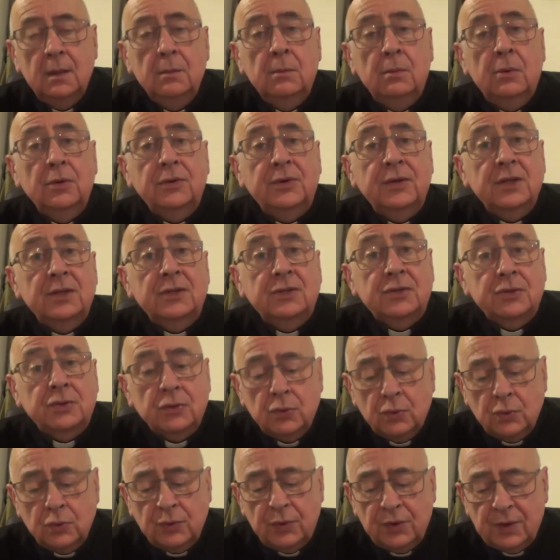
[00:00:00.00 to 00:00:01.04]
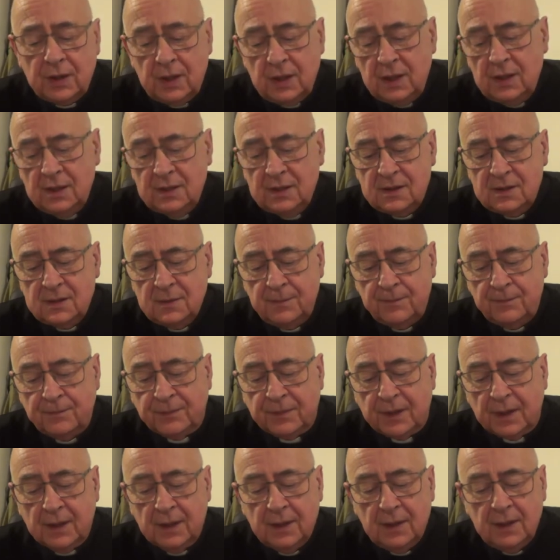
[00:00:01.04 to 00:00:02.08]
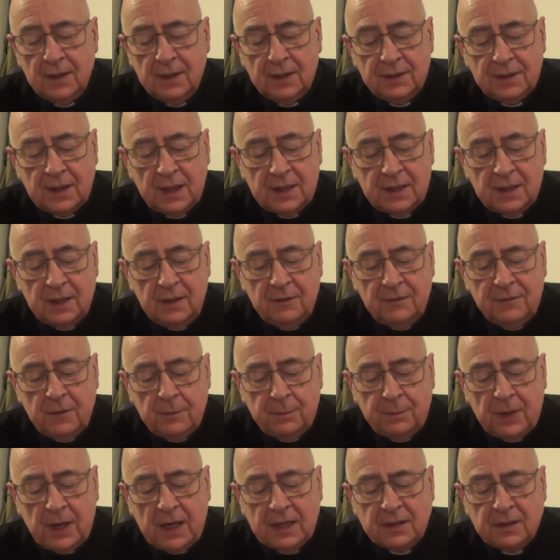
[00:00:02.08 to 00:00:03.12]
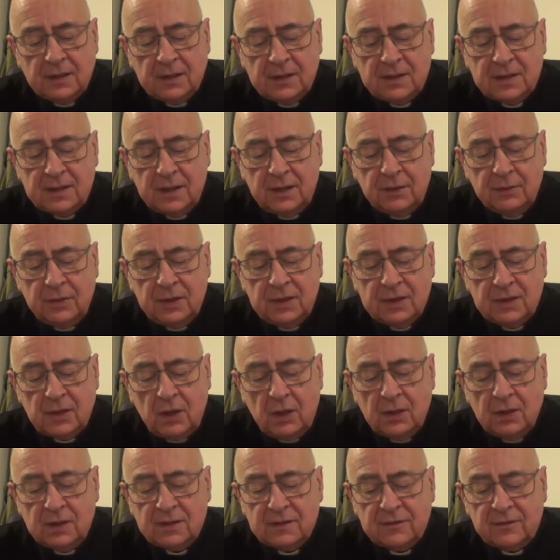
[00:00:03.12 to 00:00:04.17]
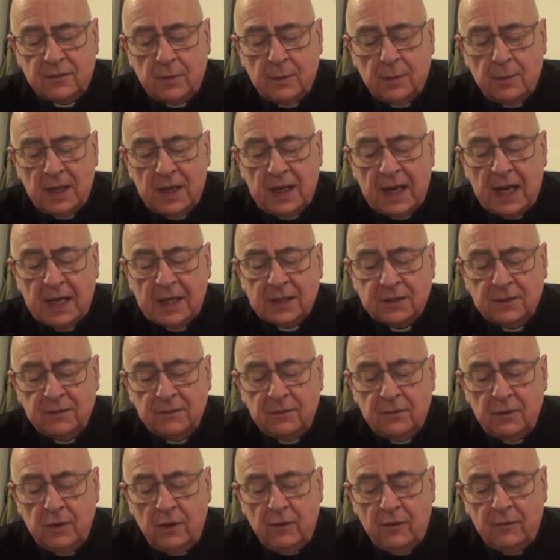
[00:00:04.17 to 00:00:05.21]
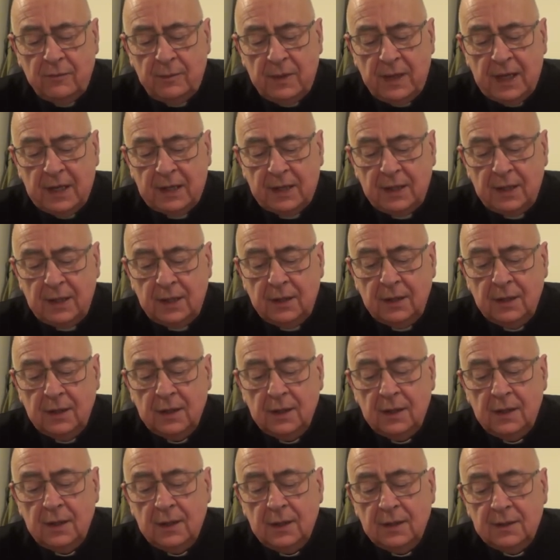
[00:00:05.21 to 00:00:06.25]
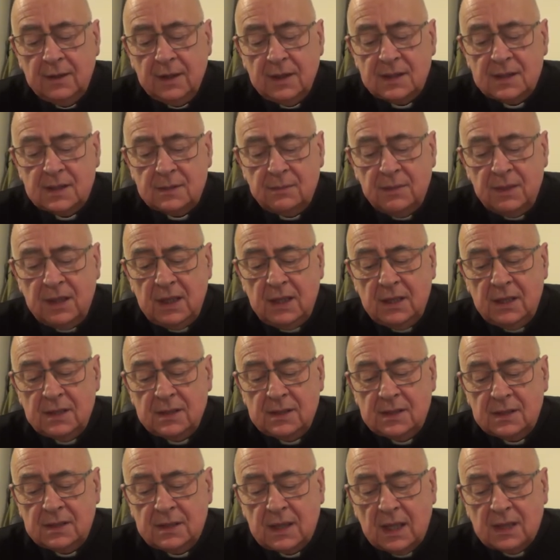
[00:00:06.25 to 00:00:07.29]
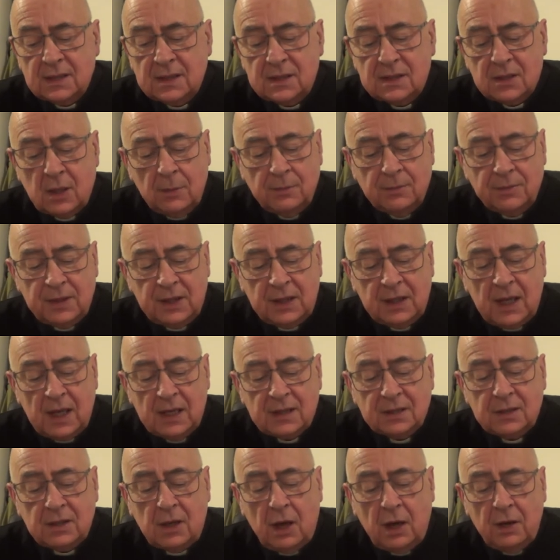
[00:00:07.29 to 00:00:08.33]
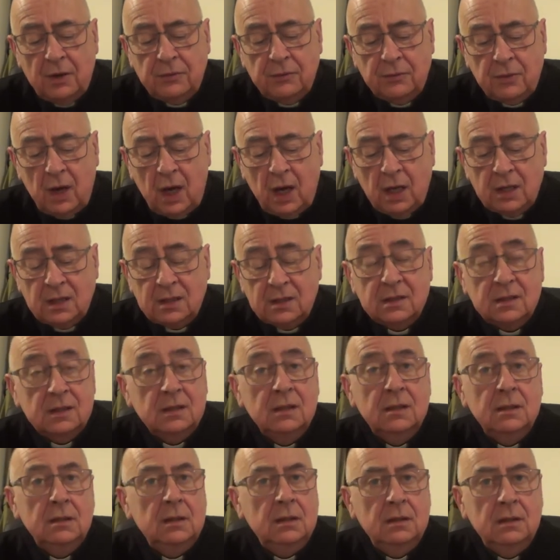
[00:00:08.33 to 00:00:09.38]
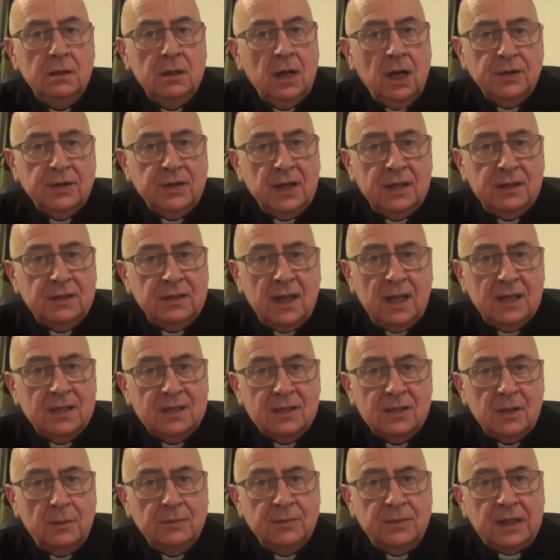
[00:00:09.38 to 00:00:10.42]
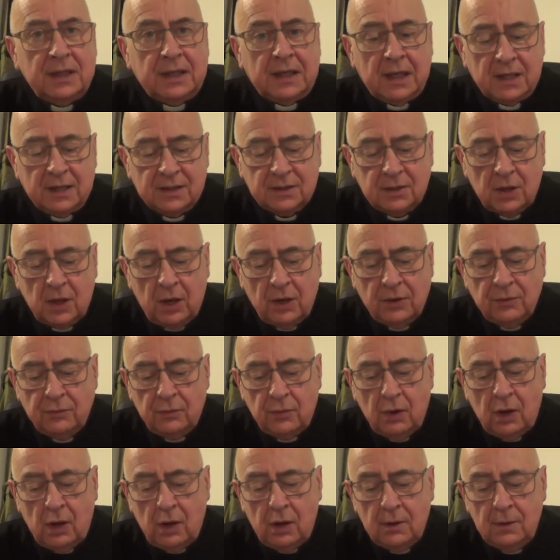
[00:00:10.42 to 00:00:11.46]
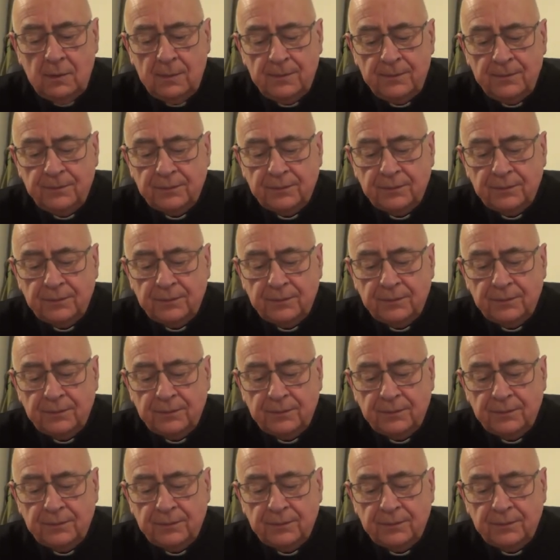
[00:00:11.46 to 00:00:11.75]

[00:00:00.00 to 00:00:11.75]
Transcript: But the truth is that if a pregnancy results from an act of lovemaking, this means that something has gone right. Not that something has gone wrong.